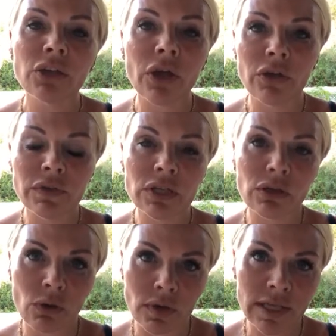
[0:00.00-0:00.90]
COVID
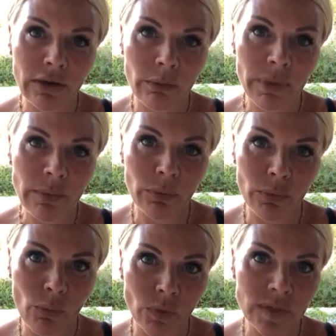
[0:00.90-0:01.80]
and lockdown and
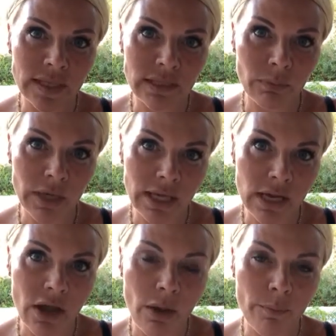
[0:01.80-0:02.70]
people not wanting to
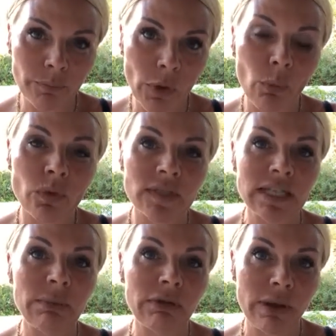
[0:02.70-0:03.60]
be or
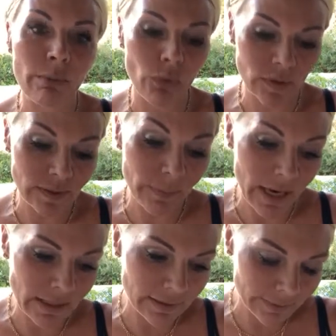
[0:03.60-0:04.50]
wanting to be around more
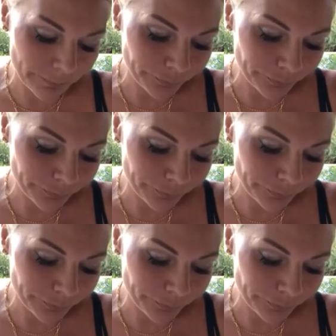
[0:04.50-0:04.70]
space.